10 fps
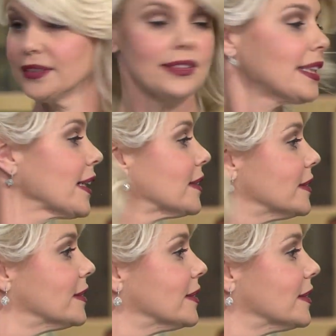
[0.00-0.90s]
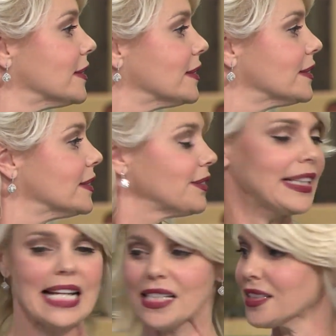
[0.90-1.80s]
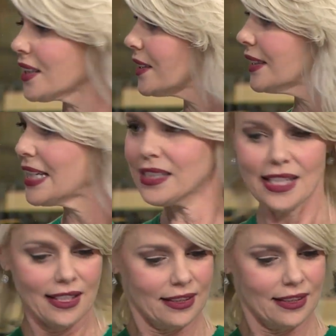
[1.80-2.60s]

so okay. Perfect. Easy.